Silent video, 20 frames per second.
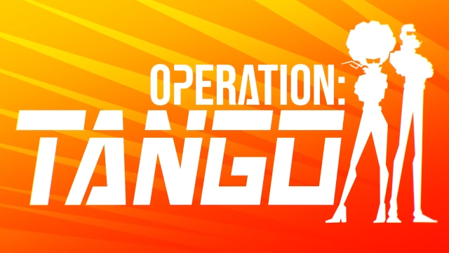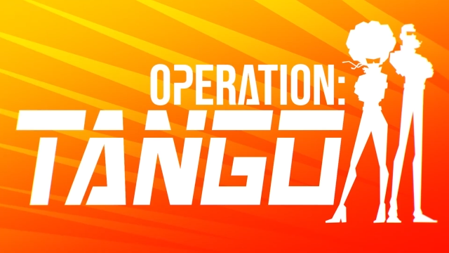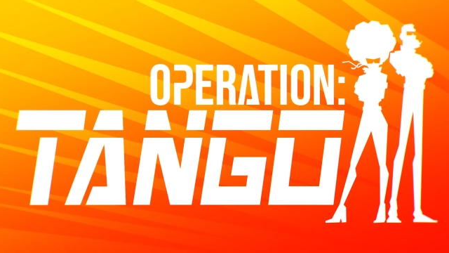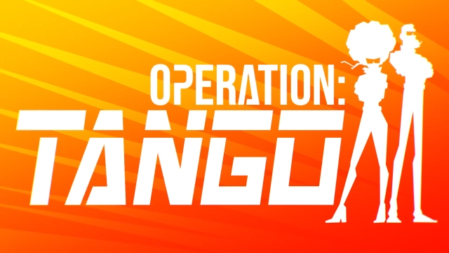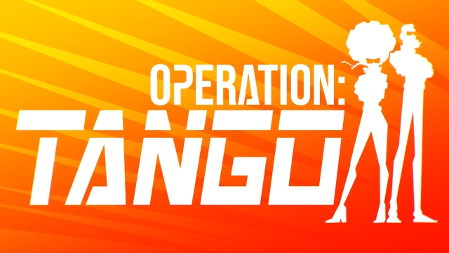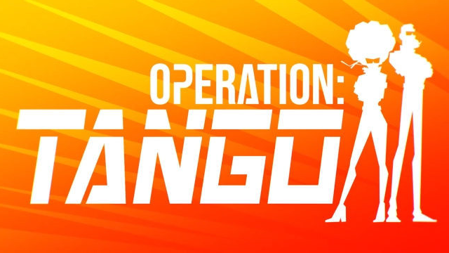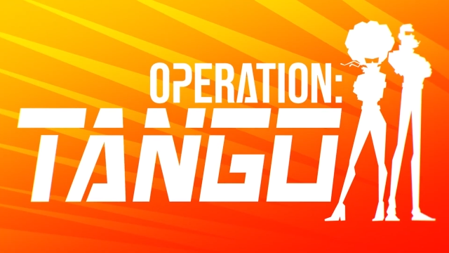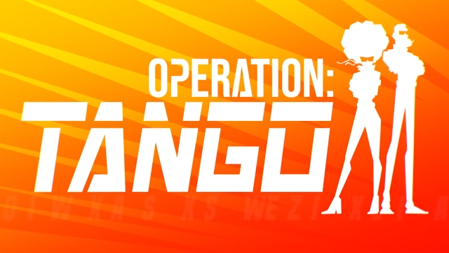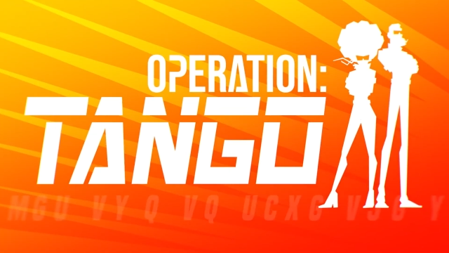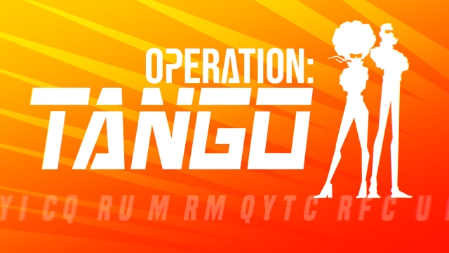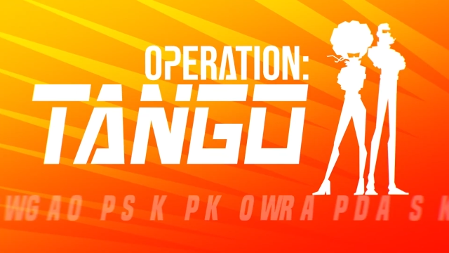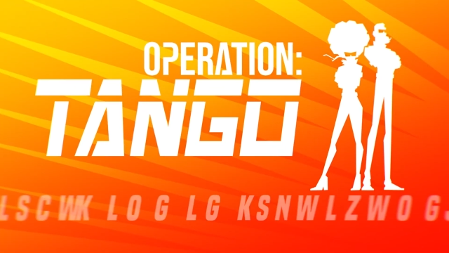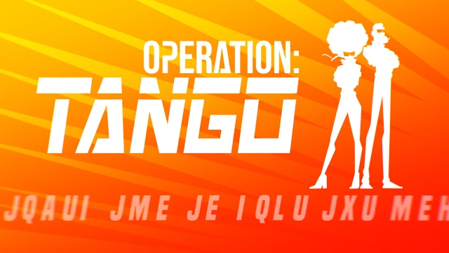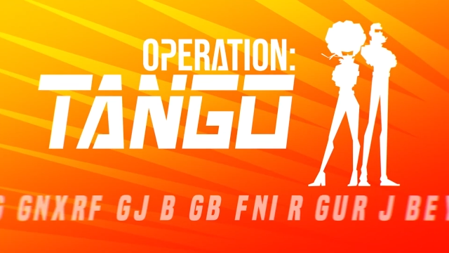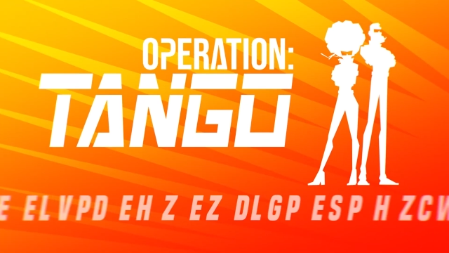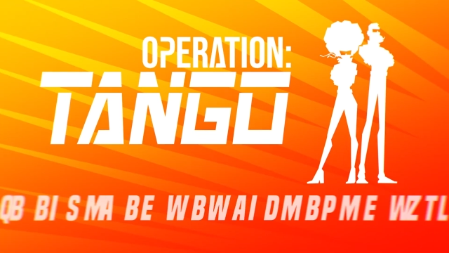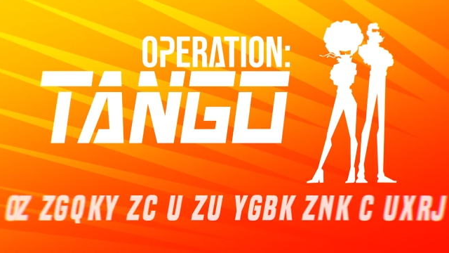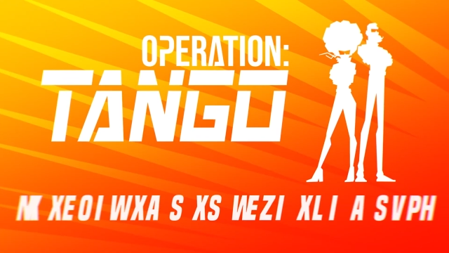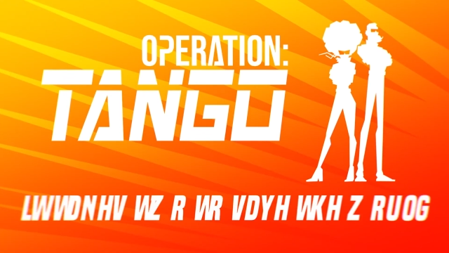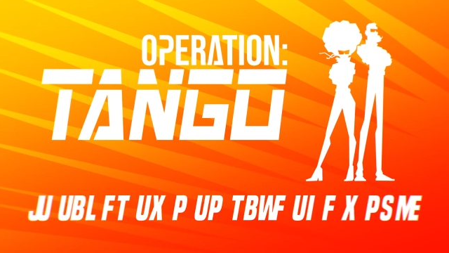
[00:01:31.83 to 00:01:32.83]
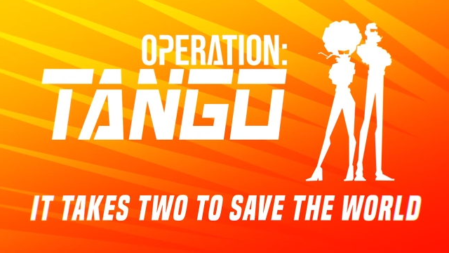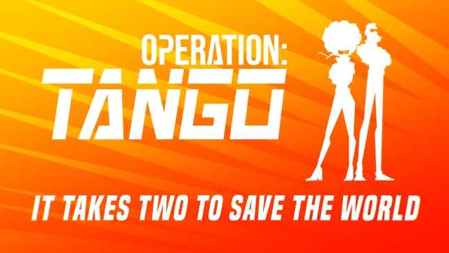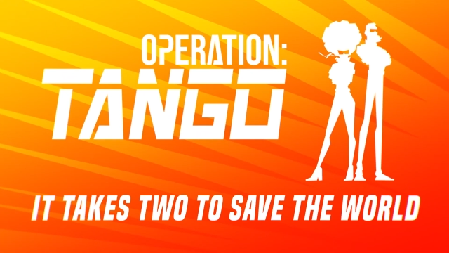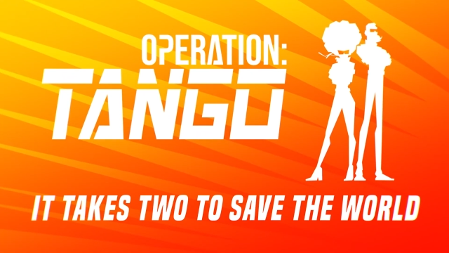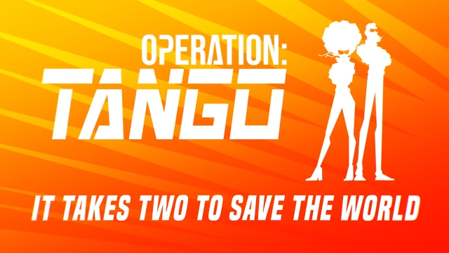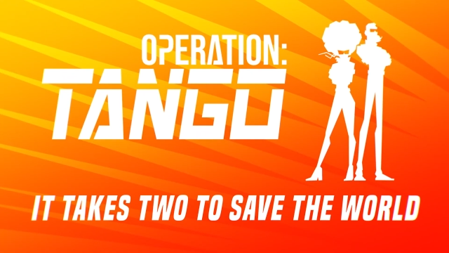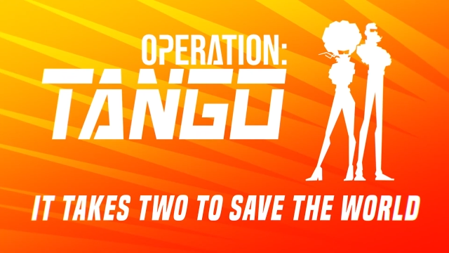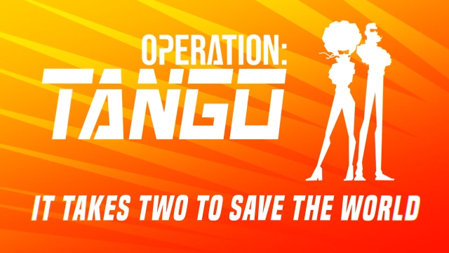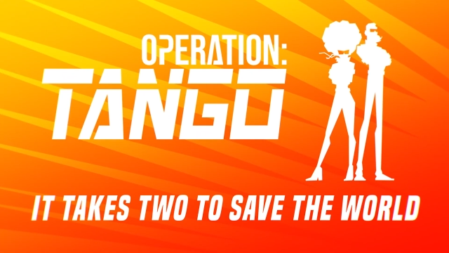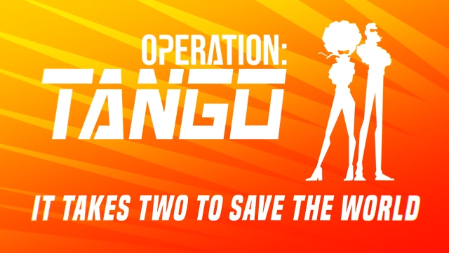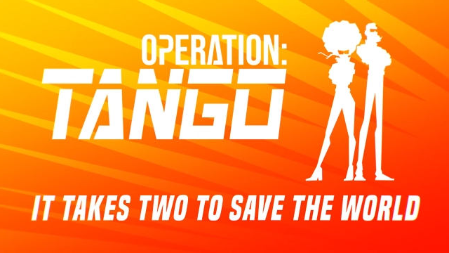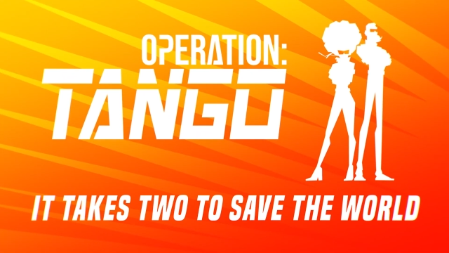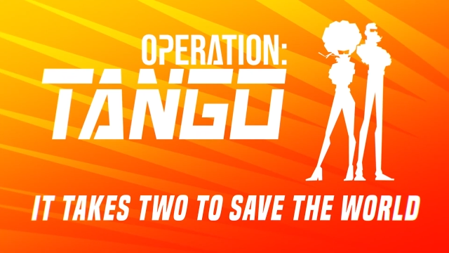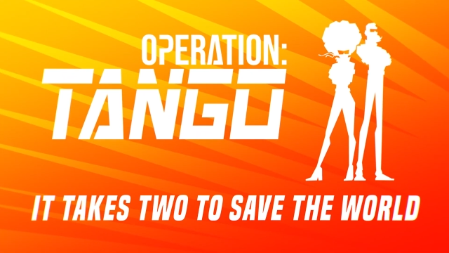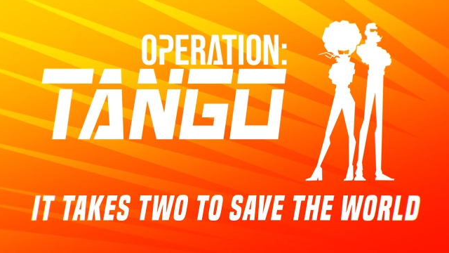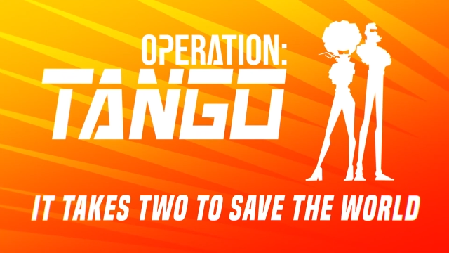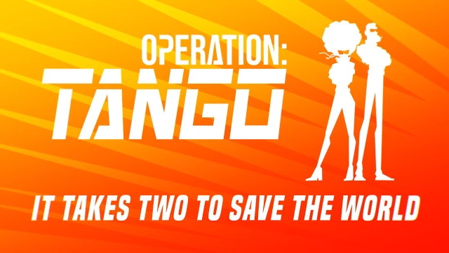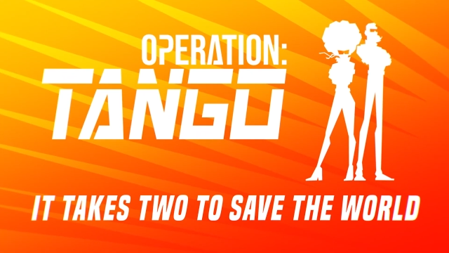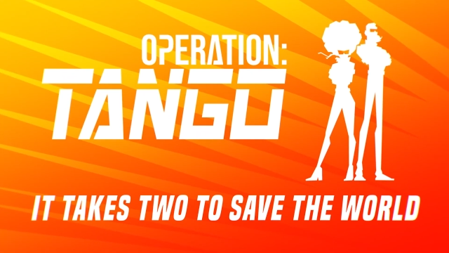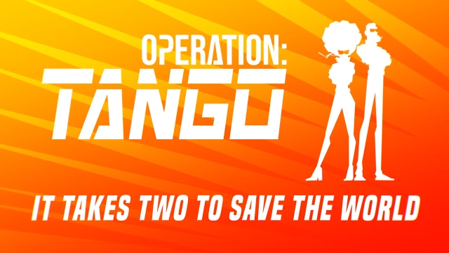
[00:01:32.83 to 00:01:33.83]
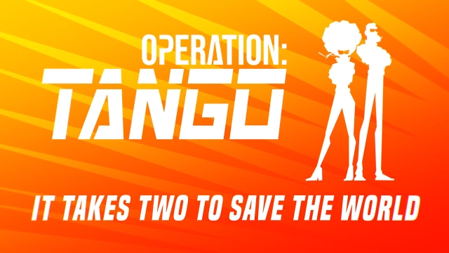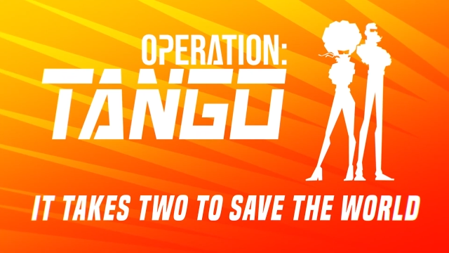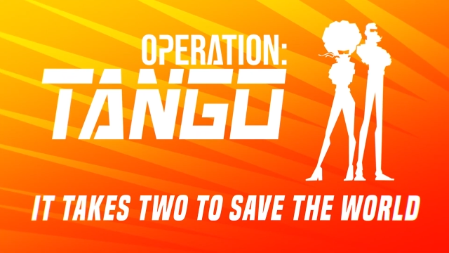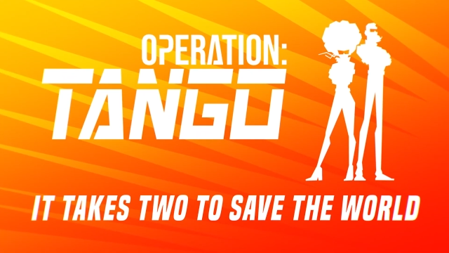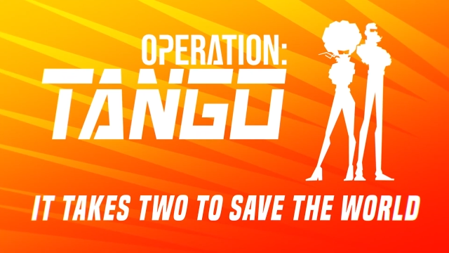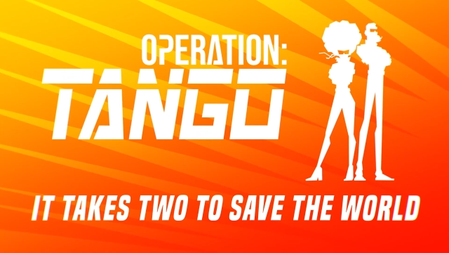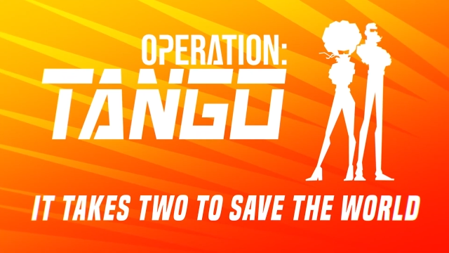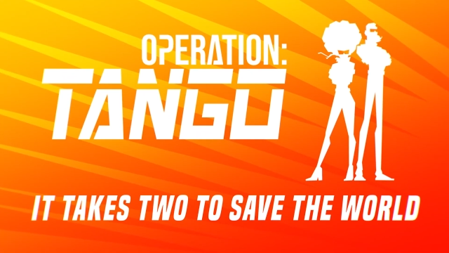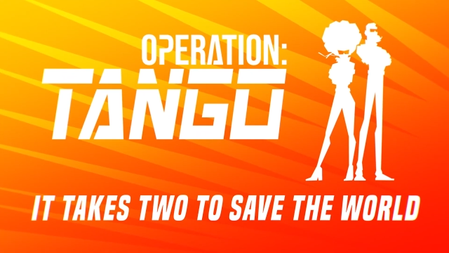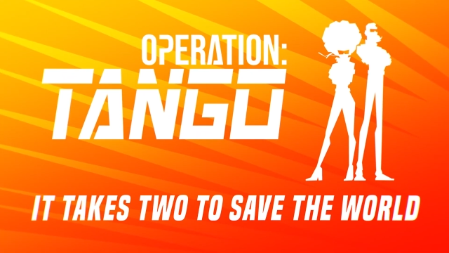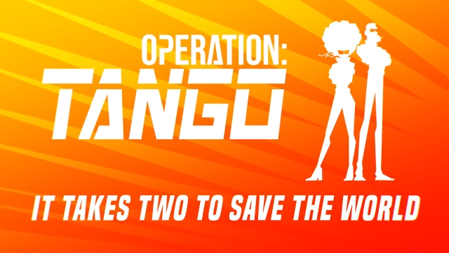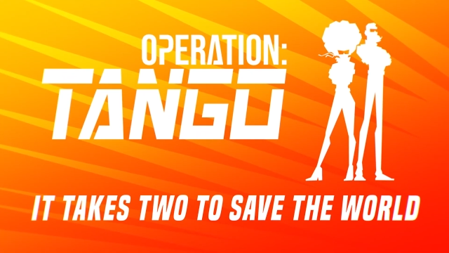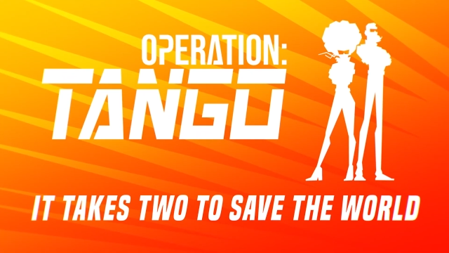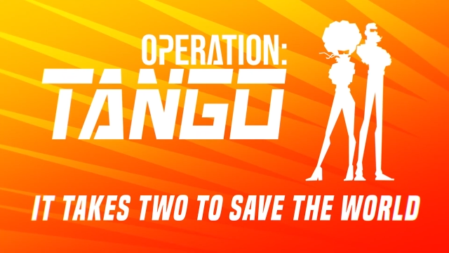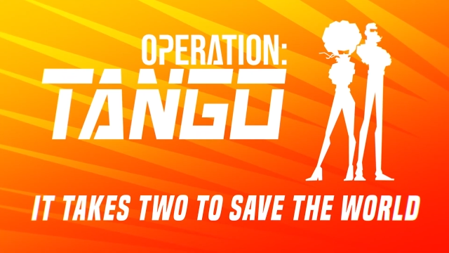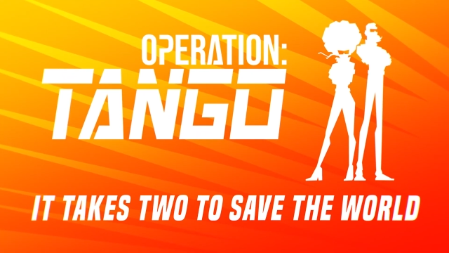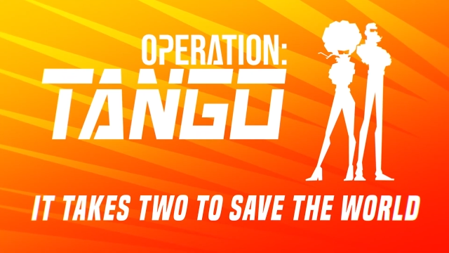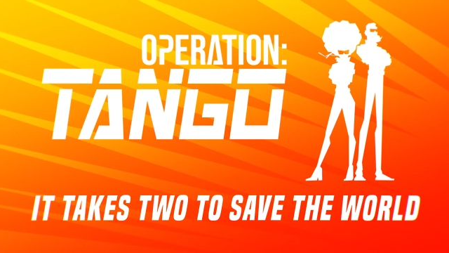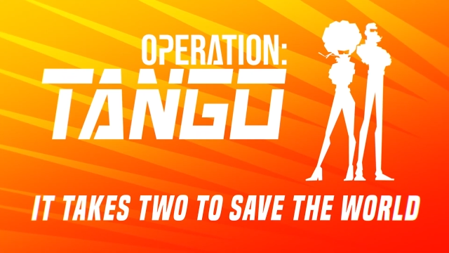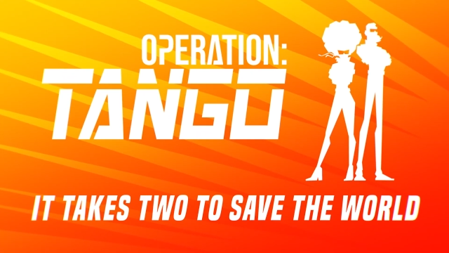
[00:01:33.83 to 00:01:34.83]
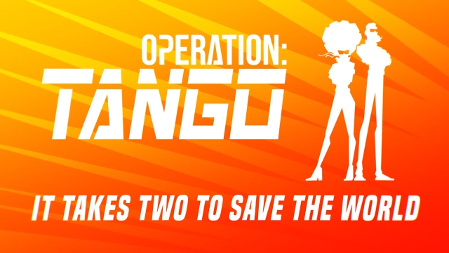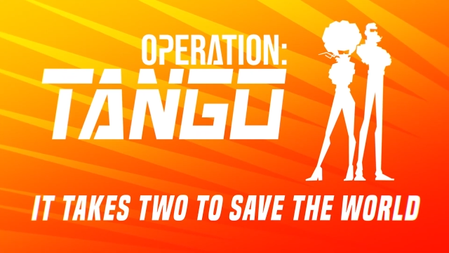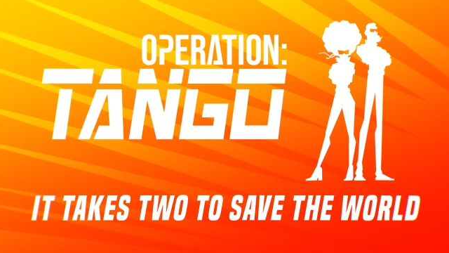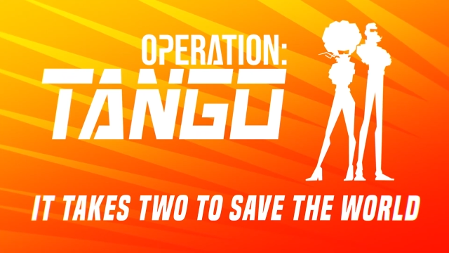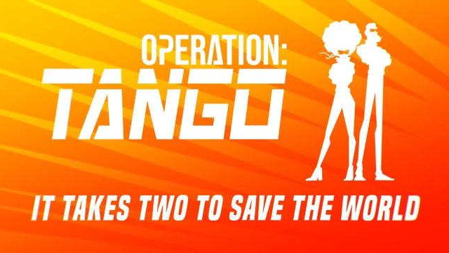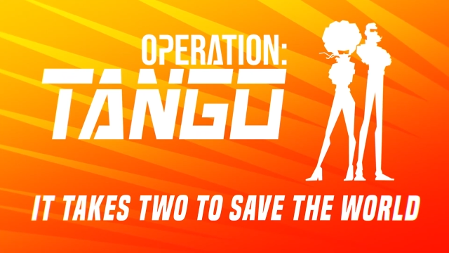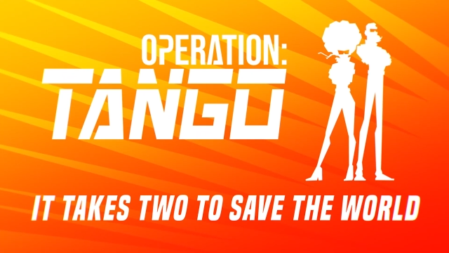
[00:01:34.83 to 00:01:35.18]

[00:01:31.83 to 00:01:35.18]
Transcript: [unreadable: no face in view]